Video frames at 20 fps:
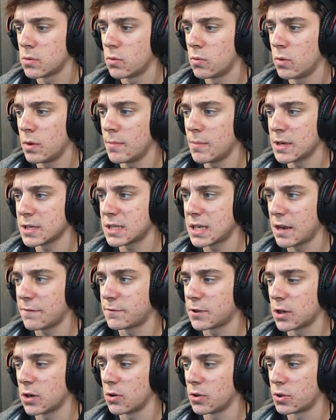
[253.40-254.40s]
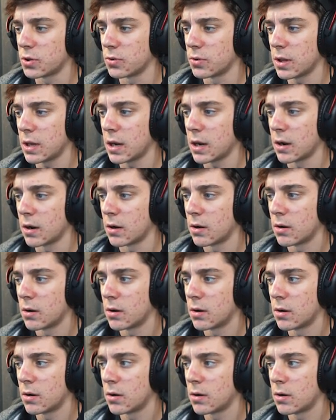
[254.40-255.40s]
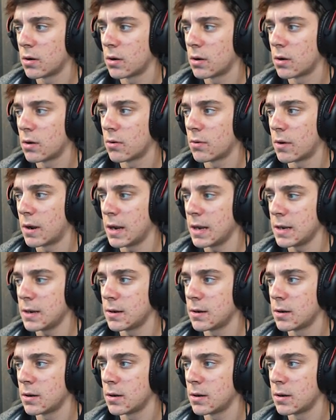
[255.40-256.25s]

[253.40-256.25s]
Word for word: We must have to go through there, right?